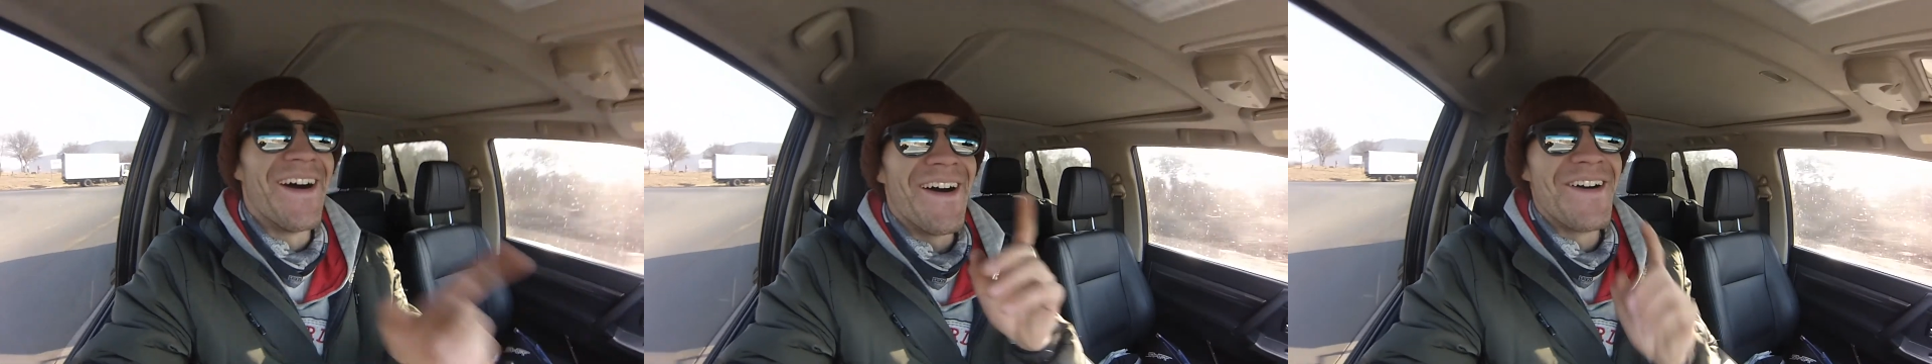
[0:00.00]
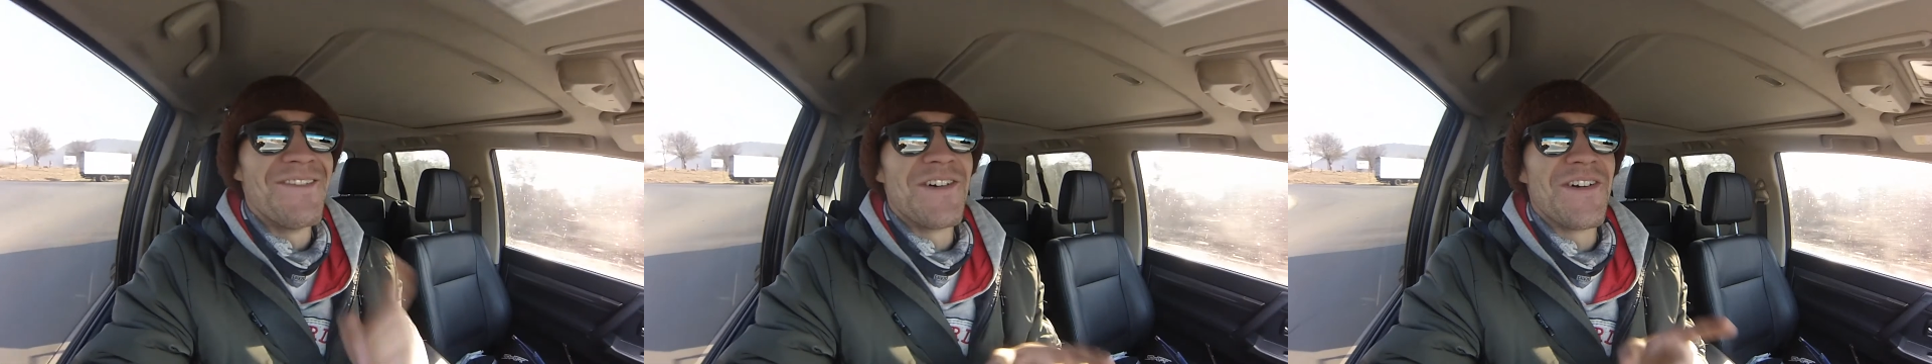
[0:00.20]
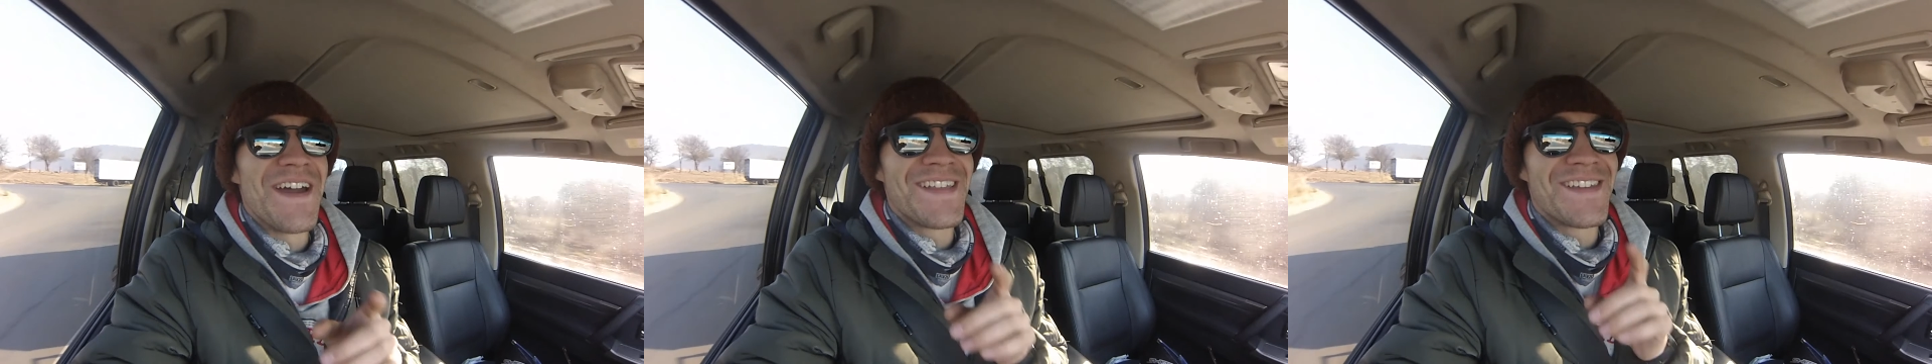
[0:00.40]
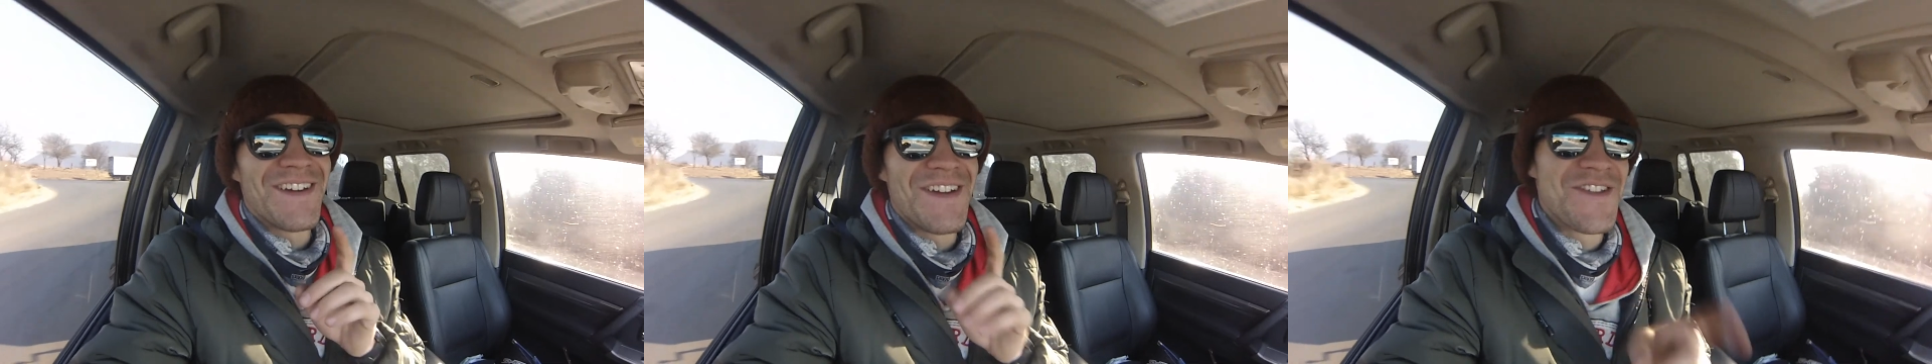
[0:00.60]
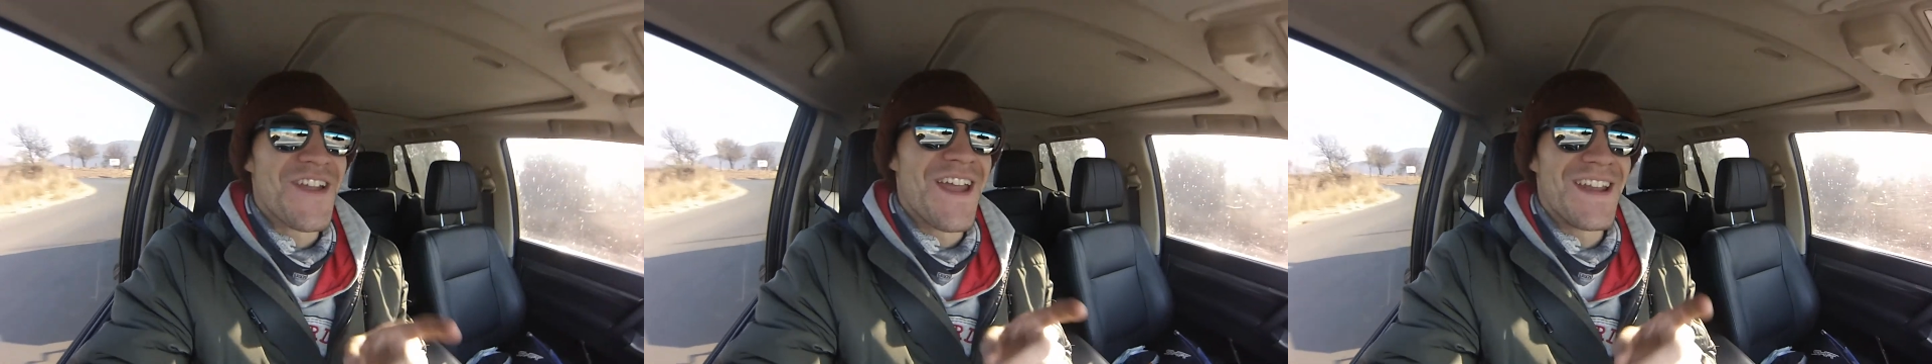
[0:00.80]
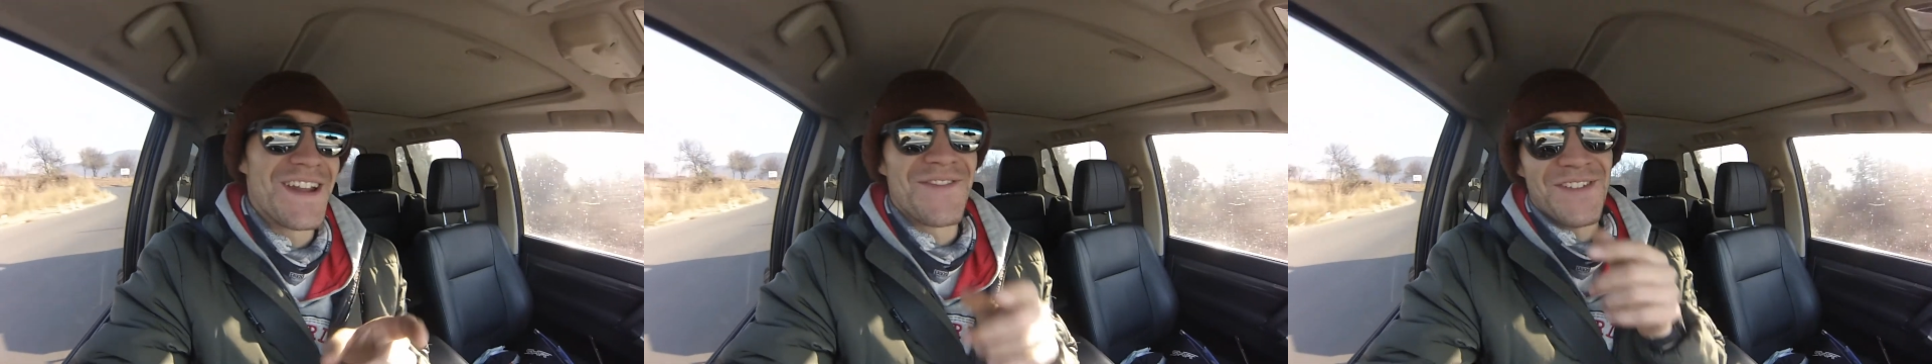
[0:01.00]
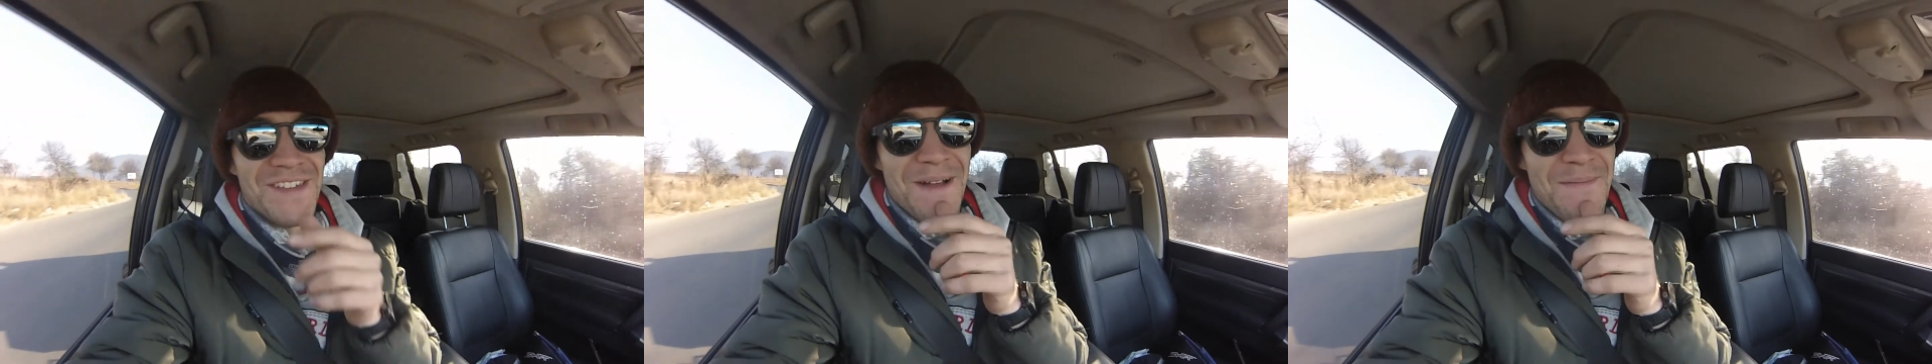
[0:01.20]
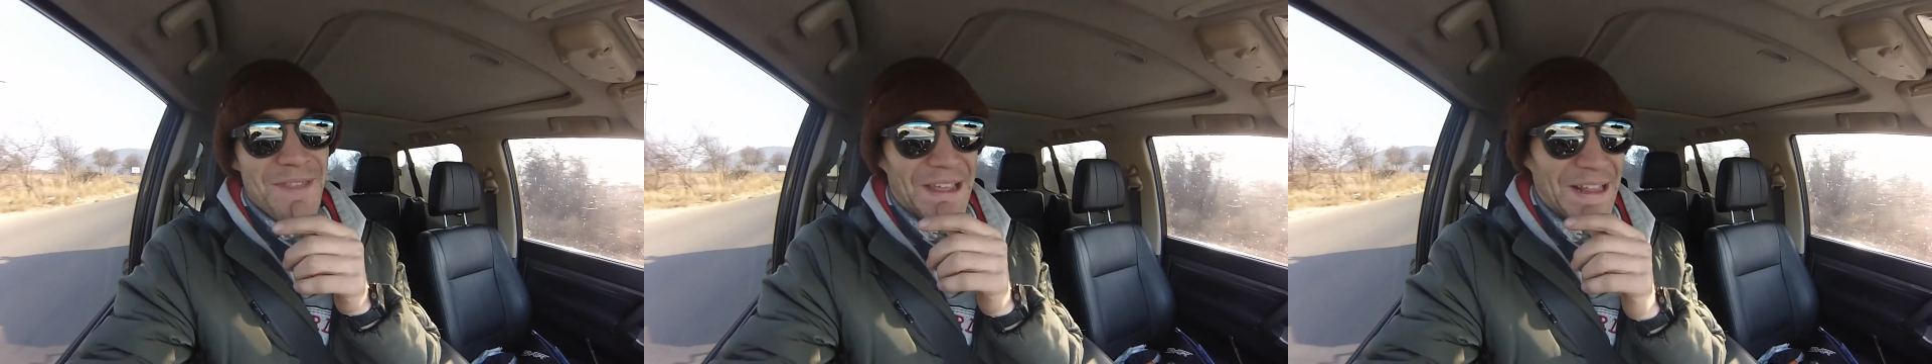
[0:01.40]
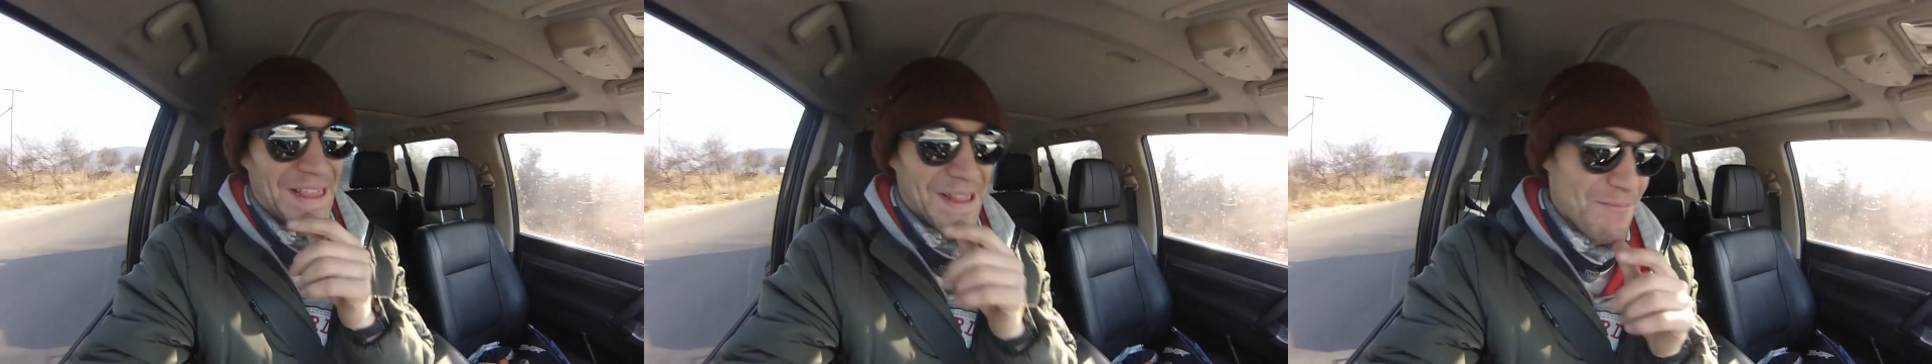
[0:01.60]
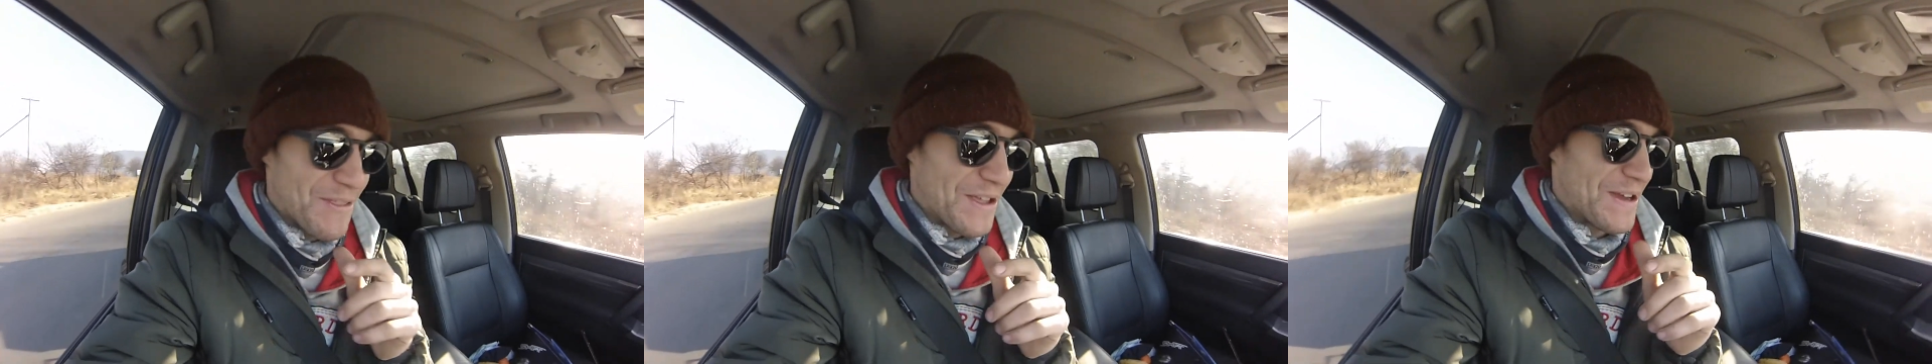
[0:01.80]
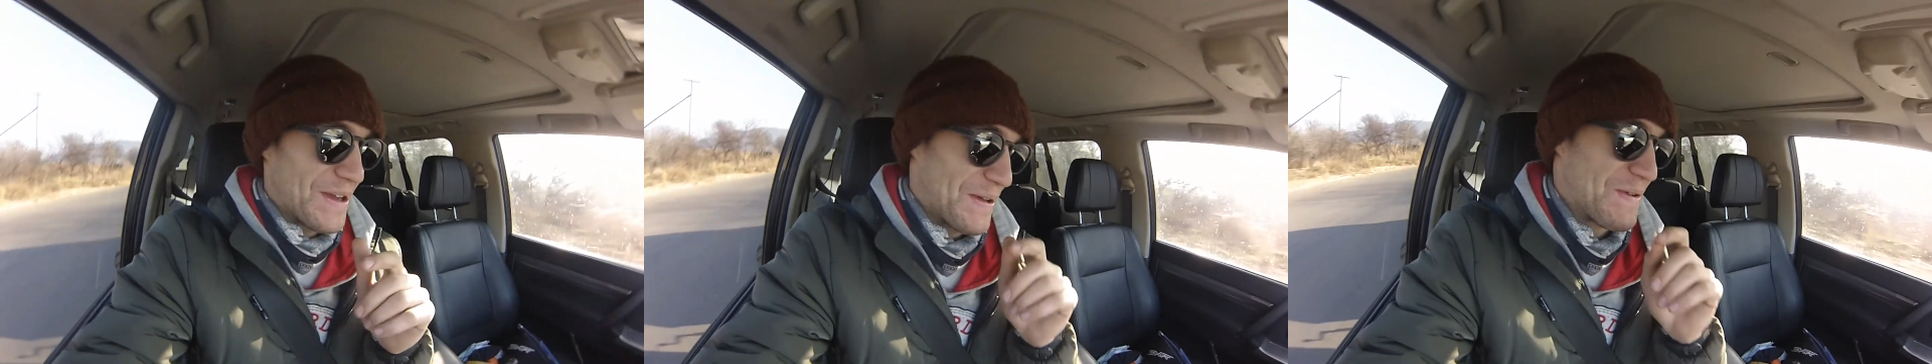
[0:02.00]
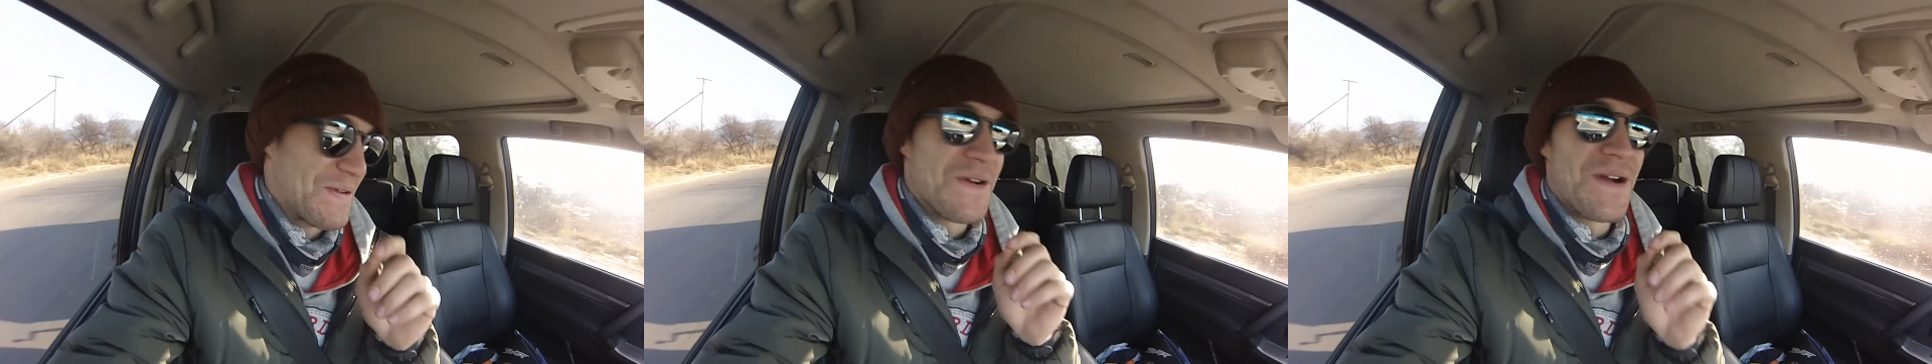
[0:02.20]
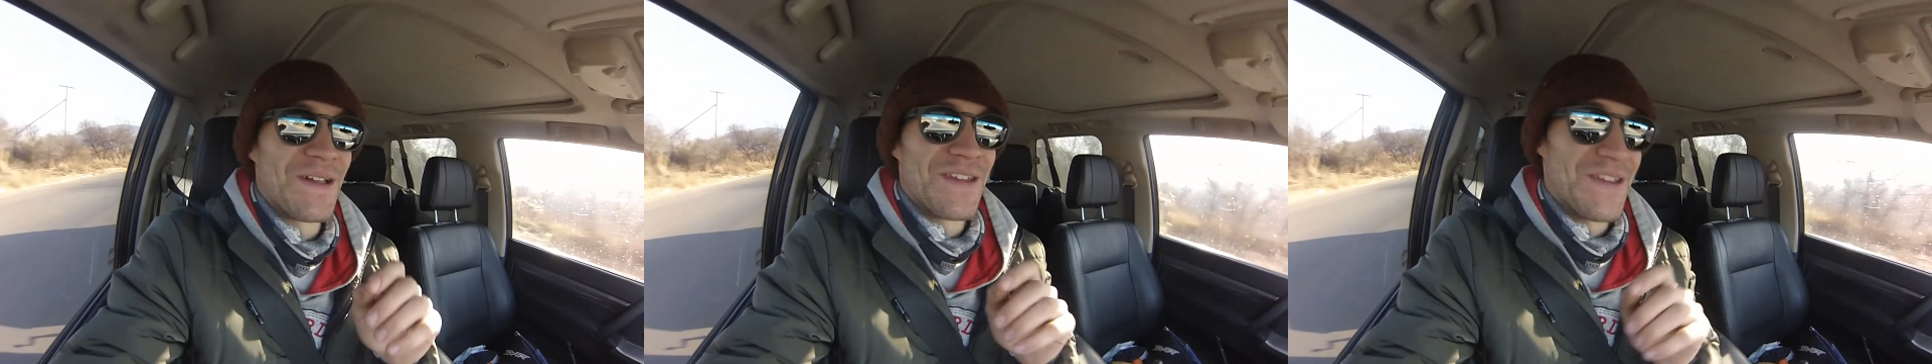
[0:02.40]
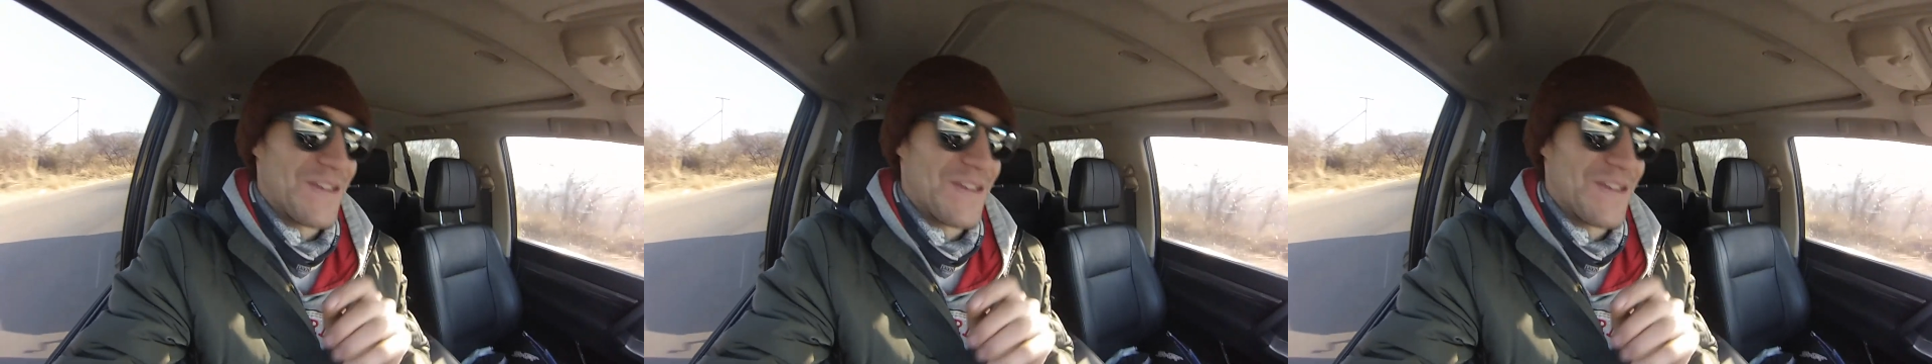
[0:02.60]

on my way to go and trade it for something rather